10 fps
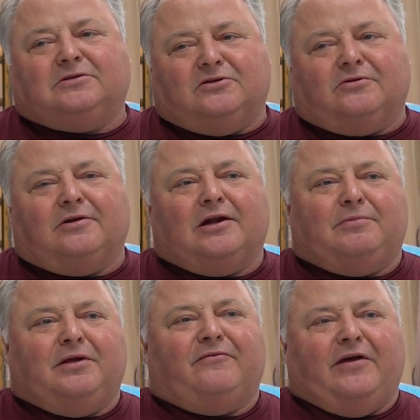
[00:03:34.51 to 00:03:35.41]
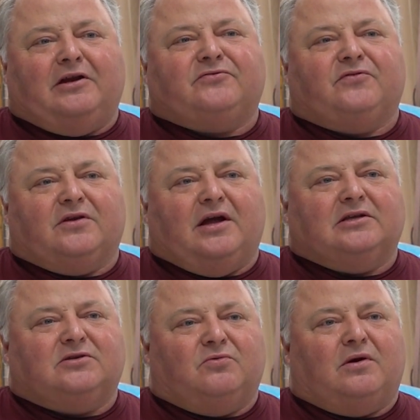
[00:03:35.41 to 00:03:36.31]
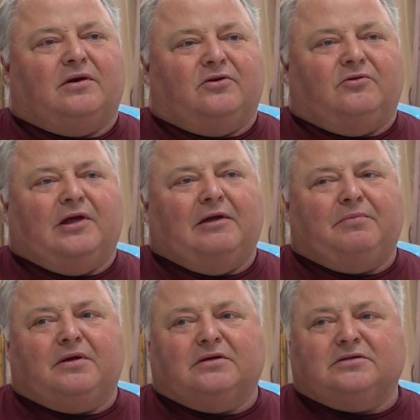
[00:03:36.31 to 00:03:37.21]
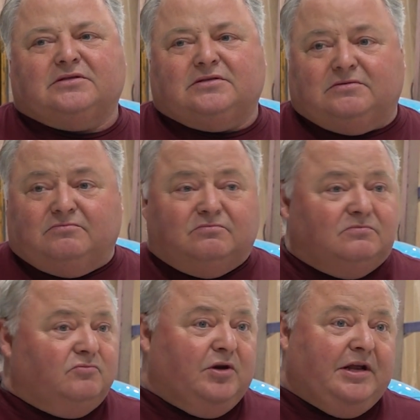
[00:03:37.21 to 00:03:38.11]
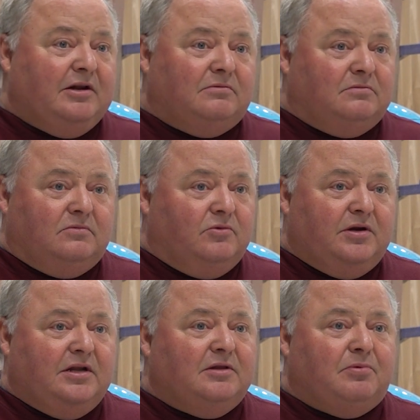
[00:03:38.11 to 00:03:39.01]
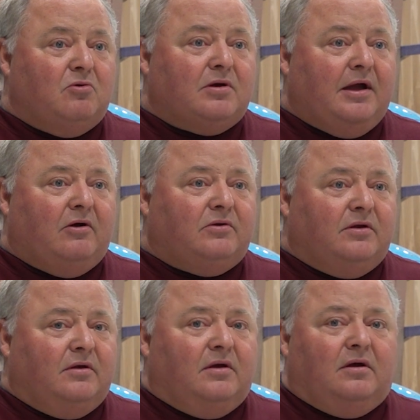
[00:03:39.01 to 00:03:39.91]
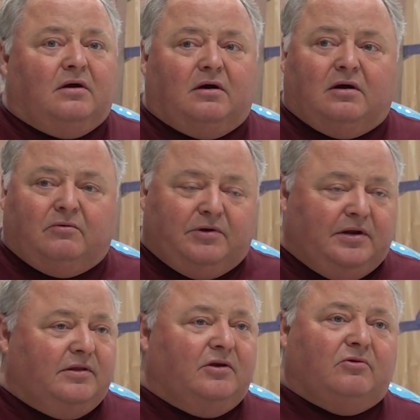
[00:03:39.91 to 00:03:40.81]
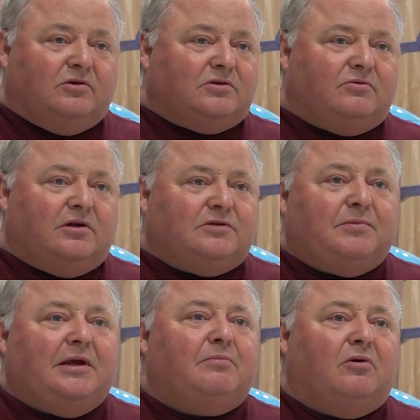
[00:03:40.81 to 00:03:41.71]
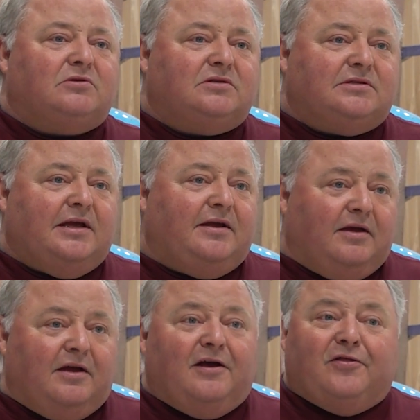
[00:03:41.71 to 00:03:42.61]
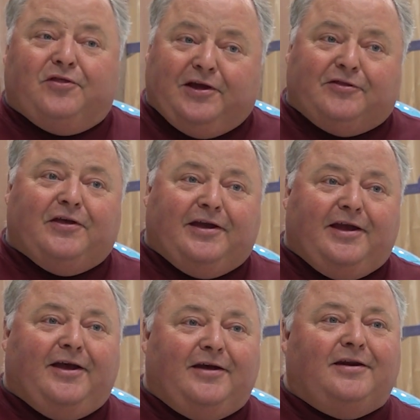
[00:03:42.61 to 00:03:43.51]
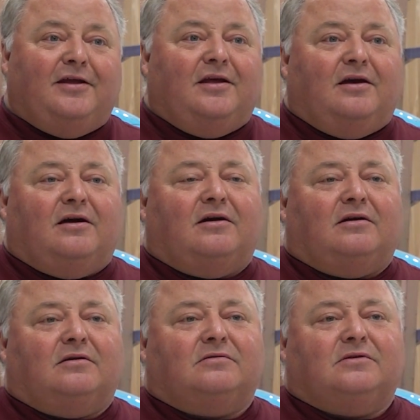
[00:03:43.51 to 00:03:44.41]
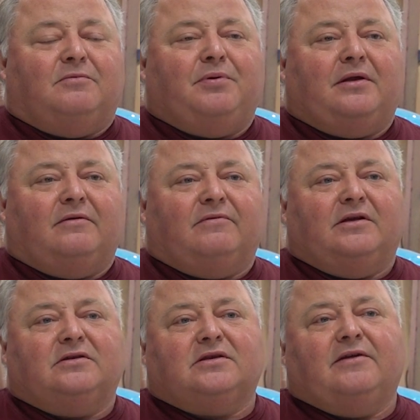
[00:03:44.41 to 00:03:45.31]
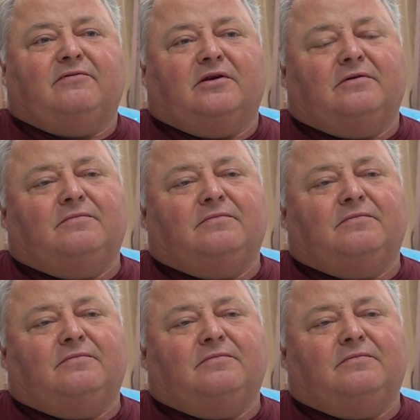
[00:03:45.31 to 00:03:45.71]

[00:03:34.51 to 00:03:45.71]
there ought to be an advantage for the guys that want to do that because we need them. We need the boat count. We need the owners to run as many boats as they think they can competitively and safely.